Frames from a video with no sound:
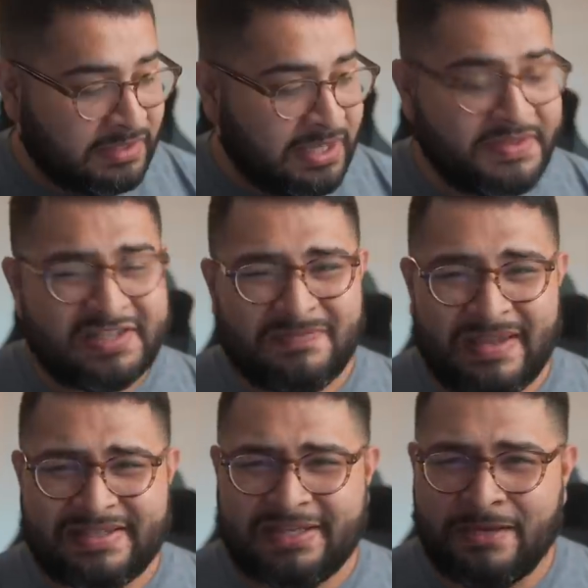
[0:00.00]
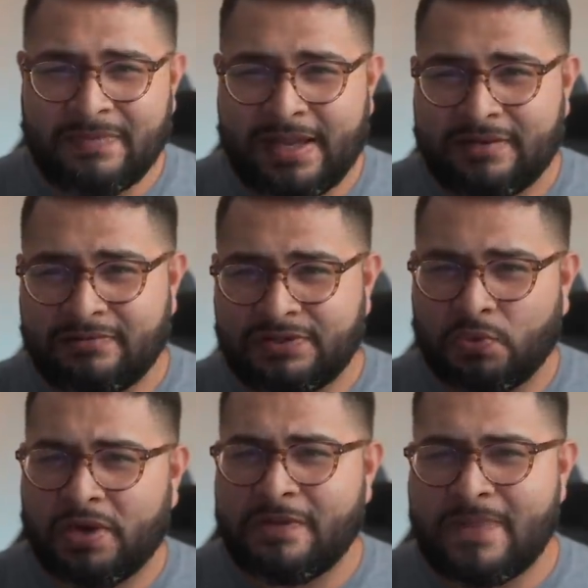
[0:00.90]
Now, this may seem like it's
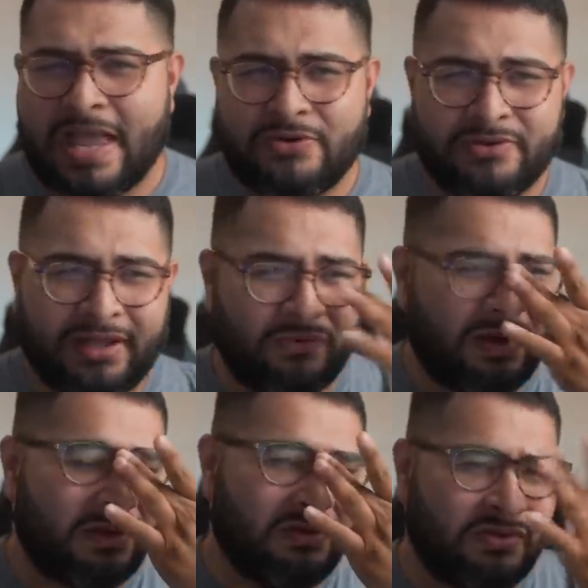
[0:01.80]
working backward. Like, what? You,